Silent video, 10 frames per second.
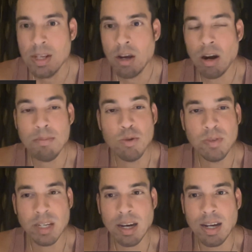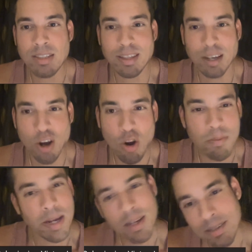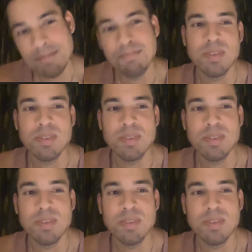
All right, moving on to the co-main.